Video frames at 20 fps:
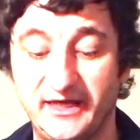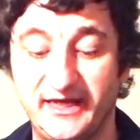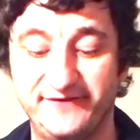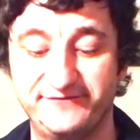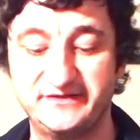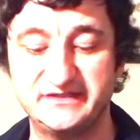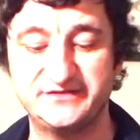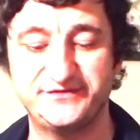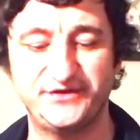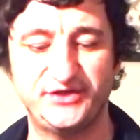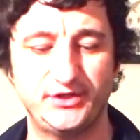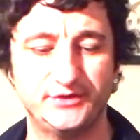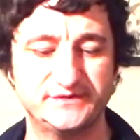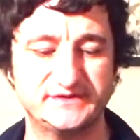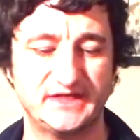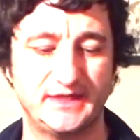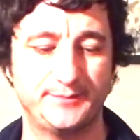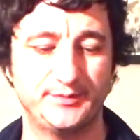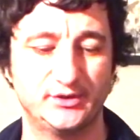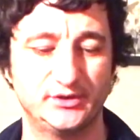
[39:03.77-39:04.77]
have these
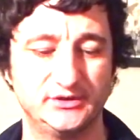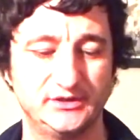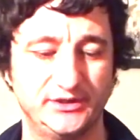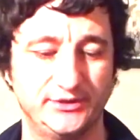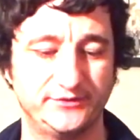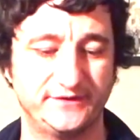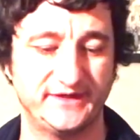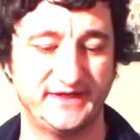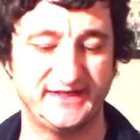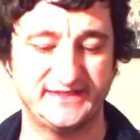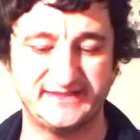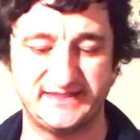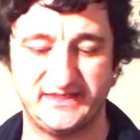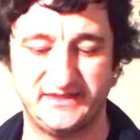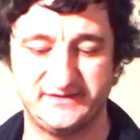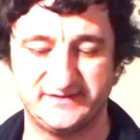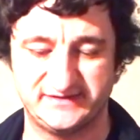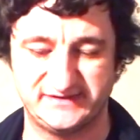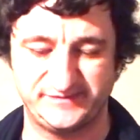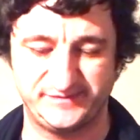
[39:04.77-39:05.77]
videos up earlier than I
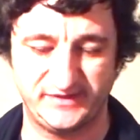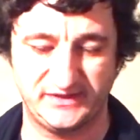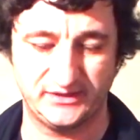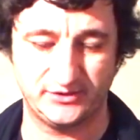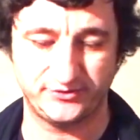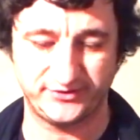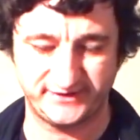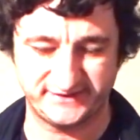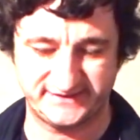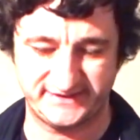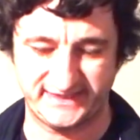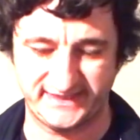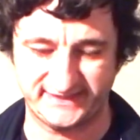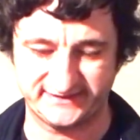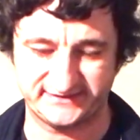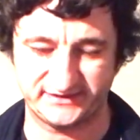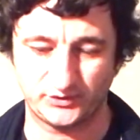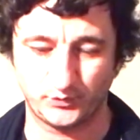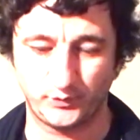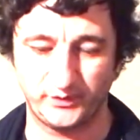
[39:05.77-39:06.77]
did. This has been a crazy
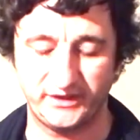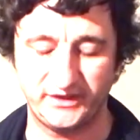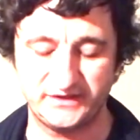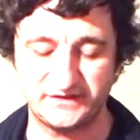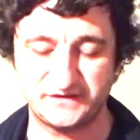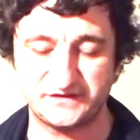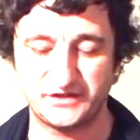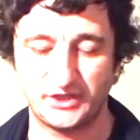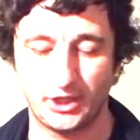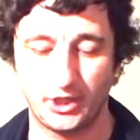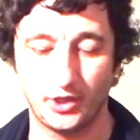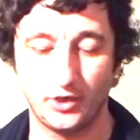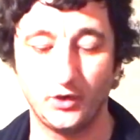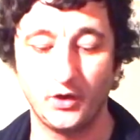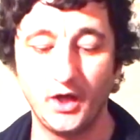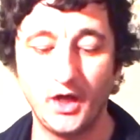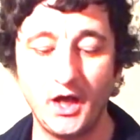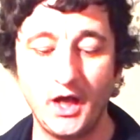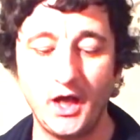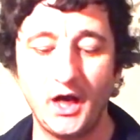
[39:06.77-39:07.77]
hectic week, so